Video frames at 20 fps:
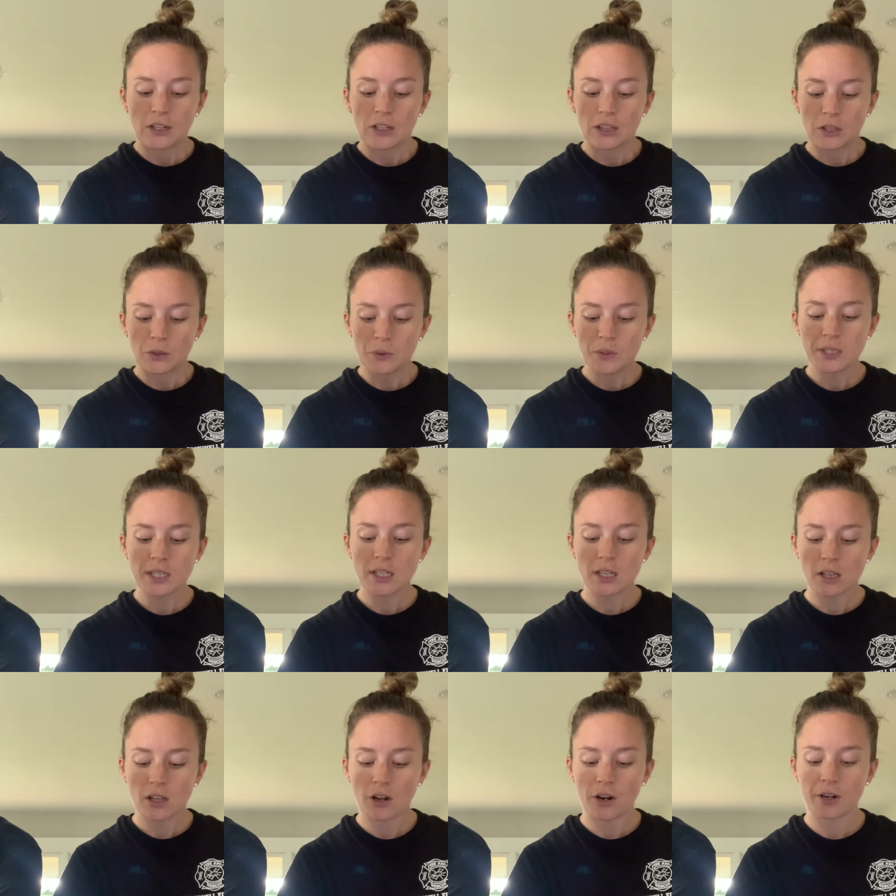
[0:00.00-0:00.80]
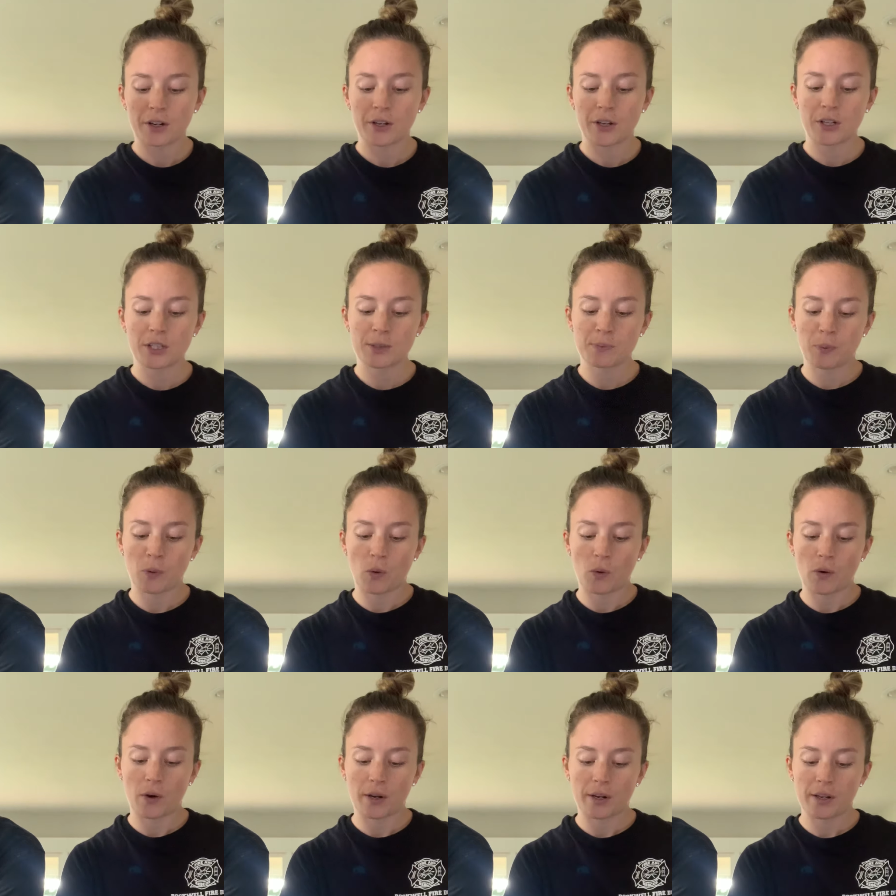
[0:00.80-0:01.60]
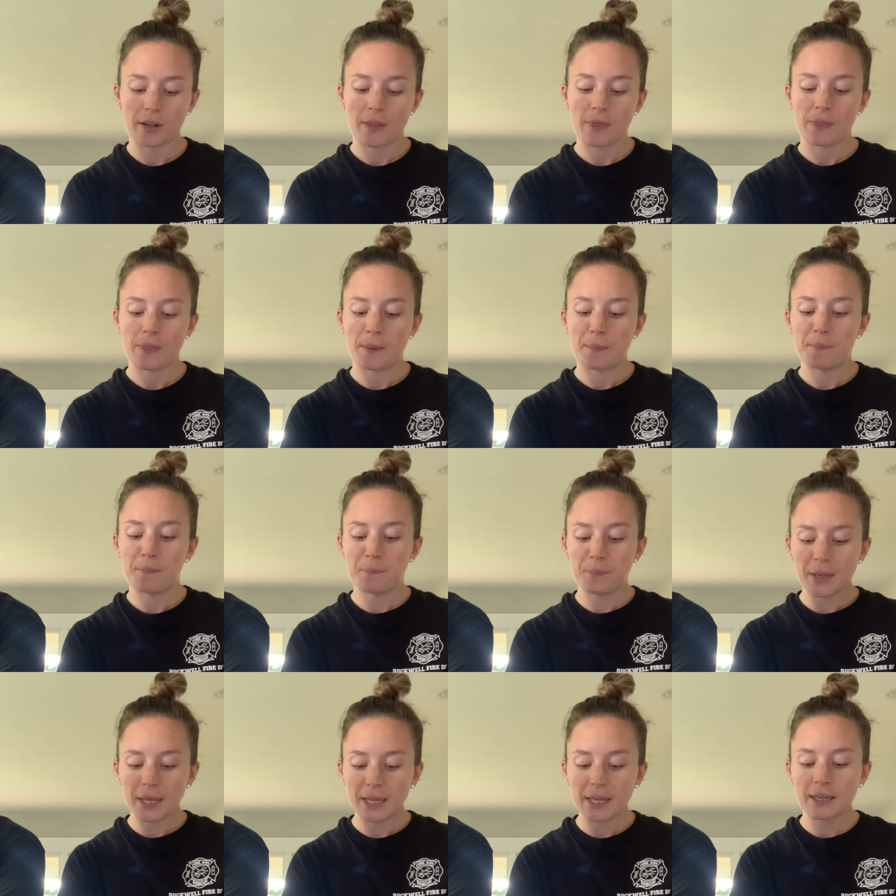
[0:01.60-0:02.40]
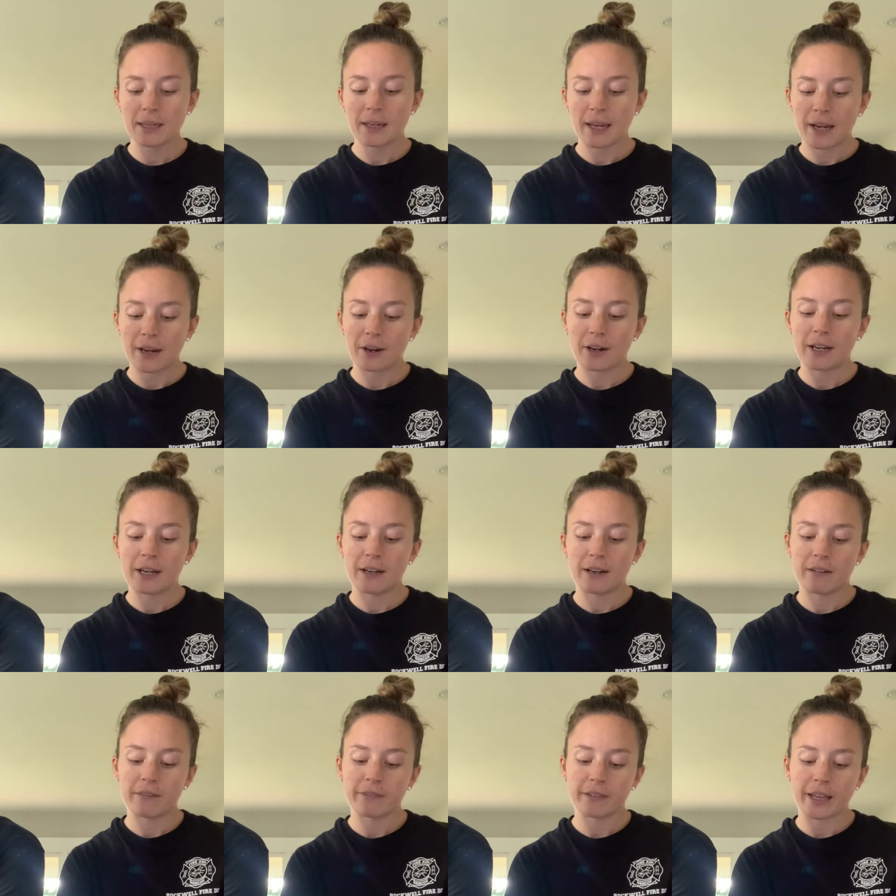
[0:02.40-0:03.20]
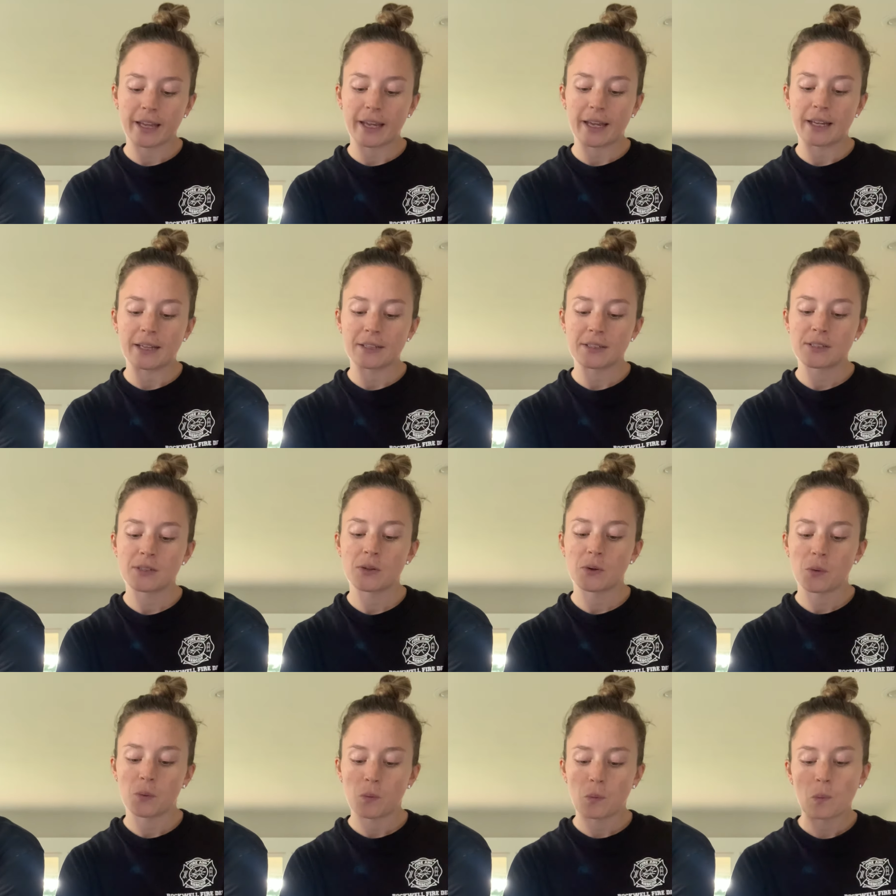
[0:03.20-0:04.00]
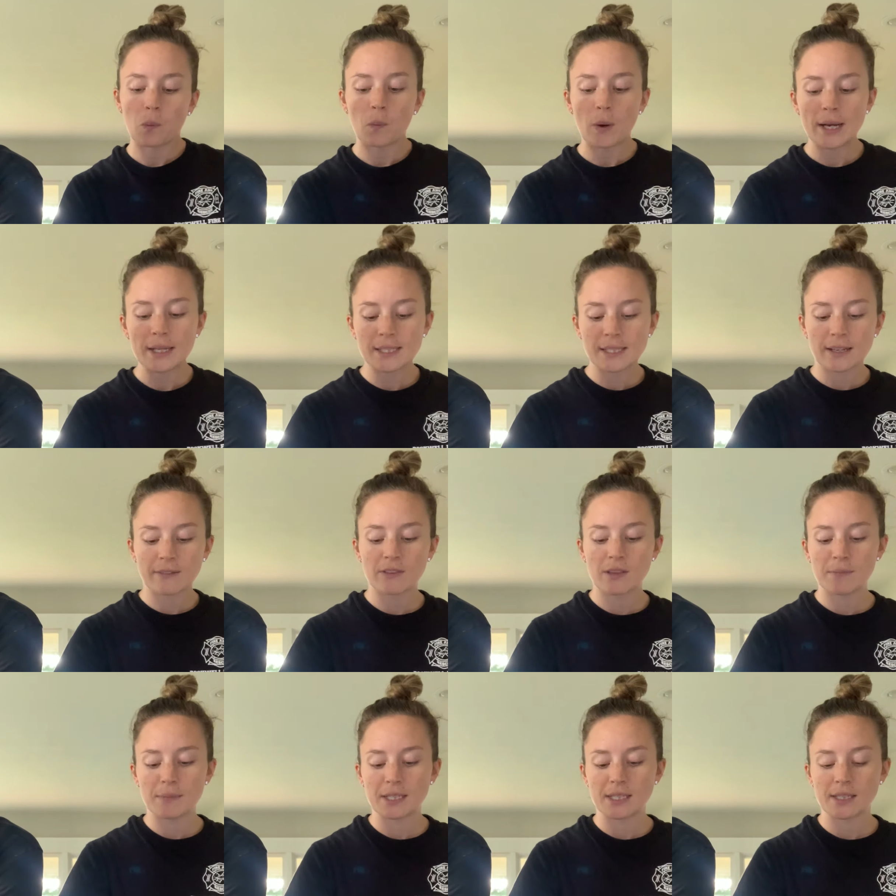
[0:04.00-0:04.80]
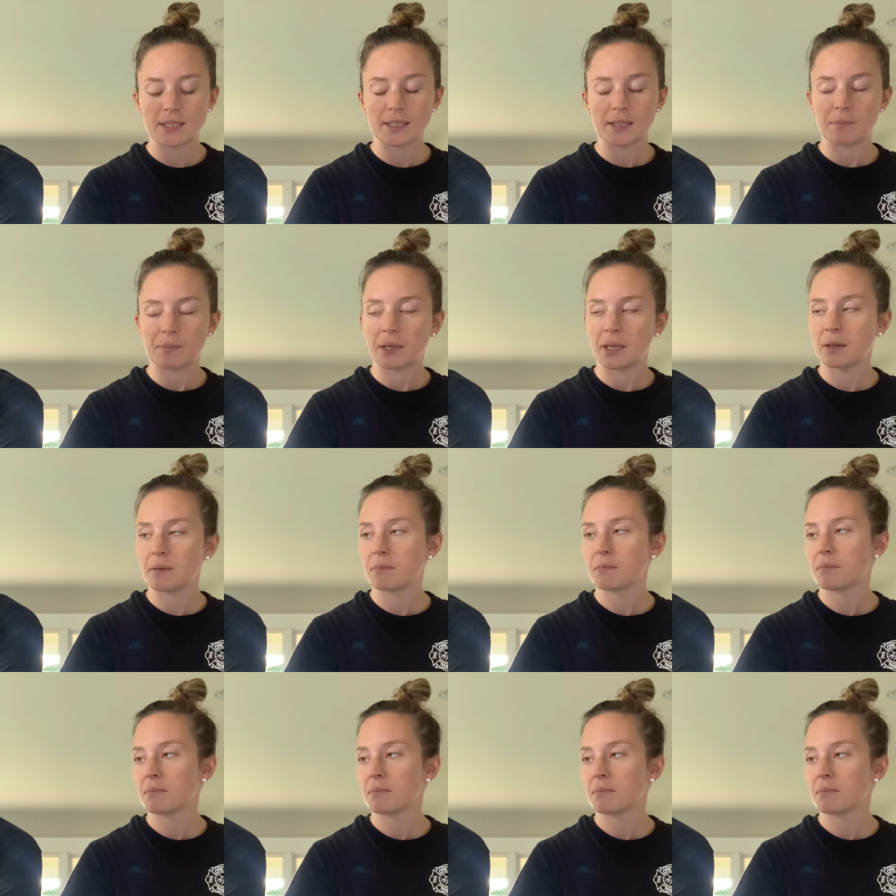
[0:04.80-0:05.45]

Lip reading: Lewis and Clark explored the big area of land west of the Mississippi.